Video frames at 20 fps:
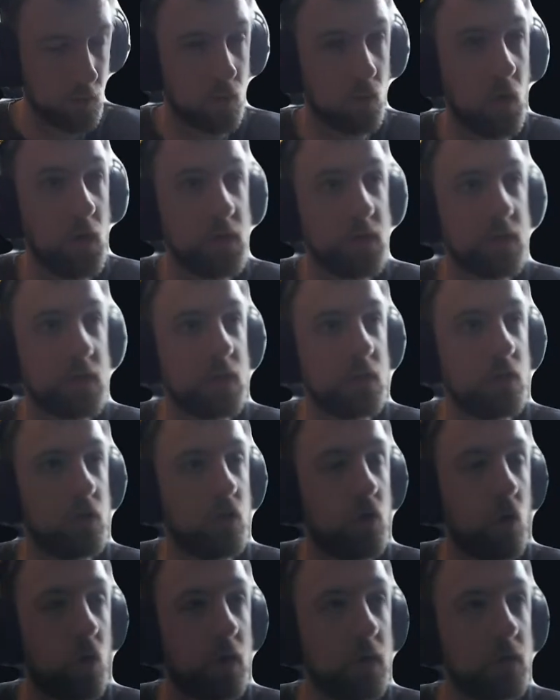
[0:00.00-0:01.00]
Rust in
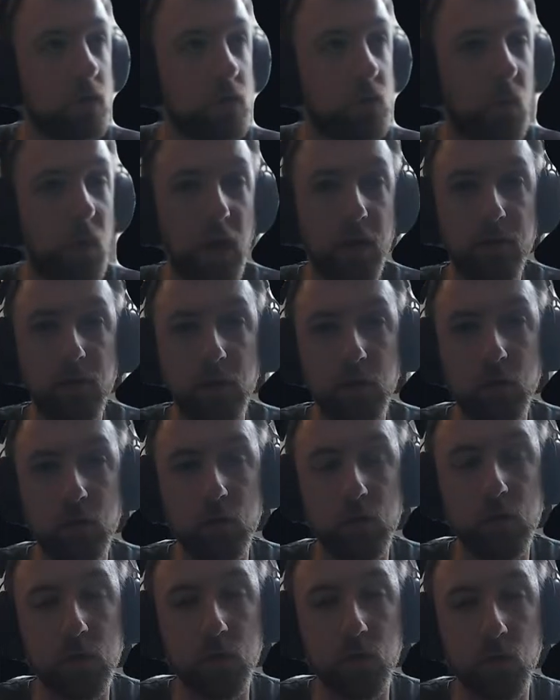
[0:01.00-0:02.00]
tutorials, but I haven't
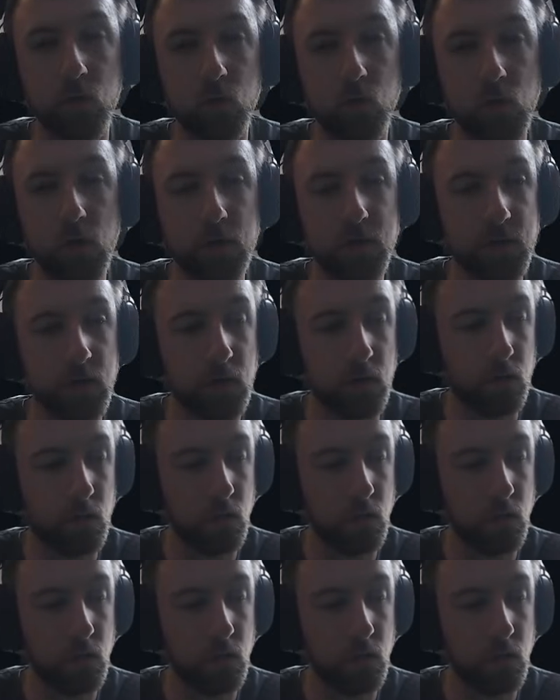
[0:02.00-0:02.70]
used Rust in